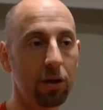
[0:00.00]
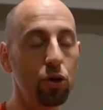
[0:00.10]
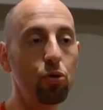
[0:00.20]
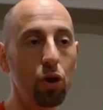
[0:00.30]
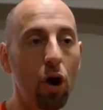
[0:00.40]

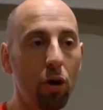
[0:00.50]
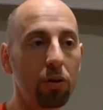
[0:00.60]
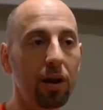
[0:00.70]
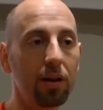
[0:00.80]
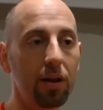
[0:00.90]
You know
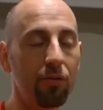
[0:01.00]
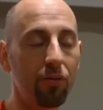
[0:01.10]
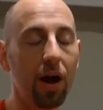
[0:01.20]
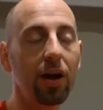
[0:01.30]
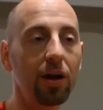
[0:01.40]
that
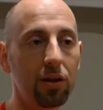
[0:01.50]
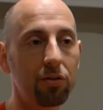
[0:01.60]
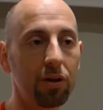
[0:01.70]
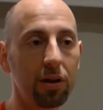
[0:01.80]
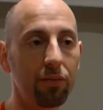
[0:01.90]
if I need
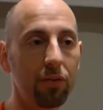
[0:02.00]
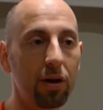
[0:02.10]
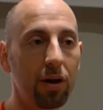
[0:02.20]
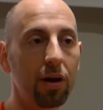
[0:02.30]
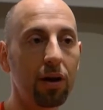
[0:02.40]
to
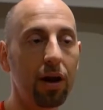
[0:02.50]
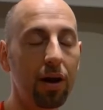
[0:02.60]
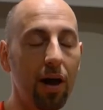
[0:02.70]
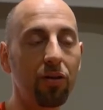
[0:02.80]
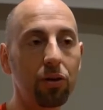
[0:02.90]
deliver
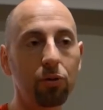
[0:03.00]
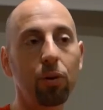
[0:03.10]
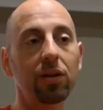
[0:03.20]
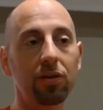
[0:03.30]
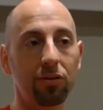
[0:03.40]
another
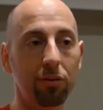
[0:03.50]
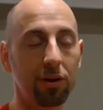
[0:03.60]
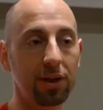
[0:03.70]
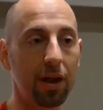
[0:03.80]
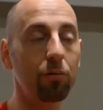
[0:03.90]
20
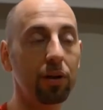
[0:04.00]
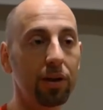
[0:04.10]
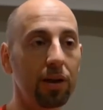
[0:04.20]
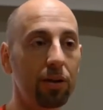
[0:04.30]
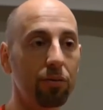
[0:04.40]
stories, I will
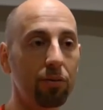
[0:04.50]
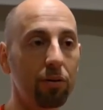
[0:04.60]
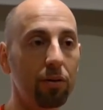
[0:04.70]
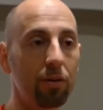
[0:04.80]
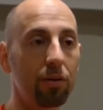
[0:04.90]
need to